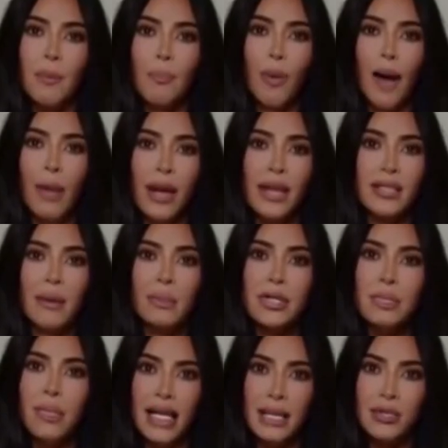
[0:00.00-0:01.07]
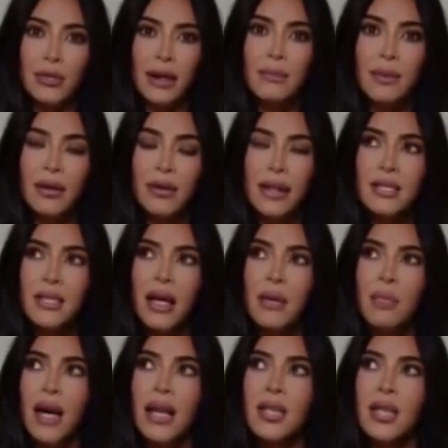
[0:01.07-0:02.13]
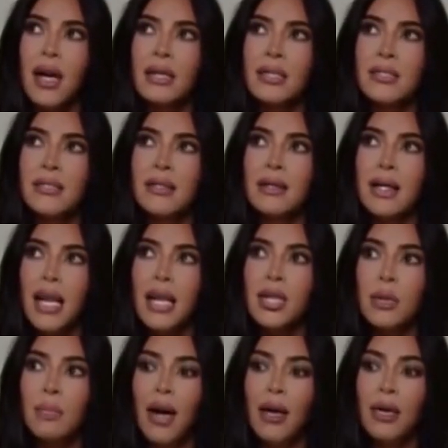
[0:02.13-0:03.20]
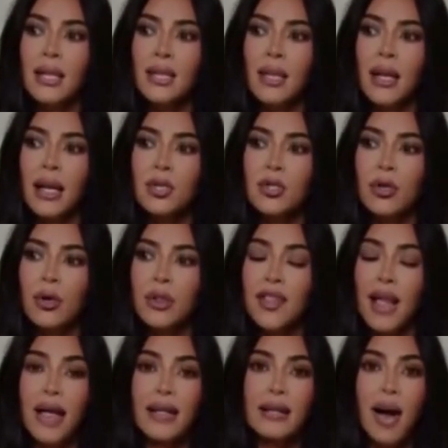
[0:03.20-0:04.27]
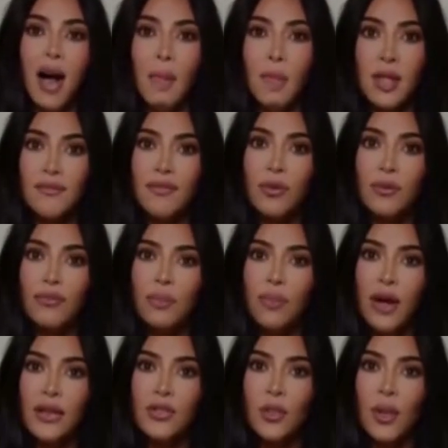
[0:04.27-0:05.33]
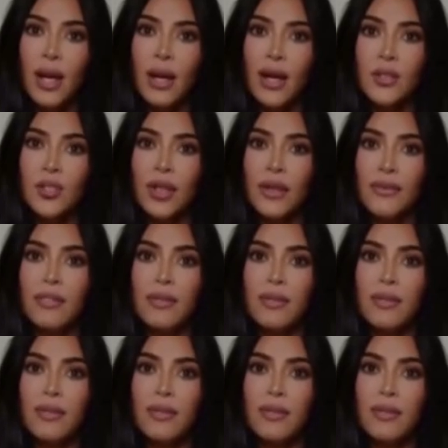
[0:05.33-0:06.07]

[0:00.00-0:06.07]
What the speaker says: the progress that was made during periods like Renaissance, e.g. Pare's ligatures and Harvey's proof of blood circulation.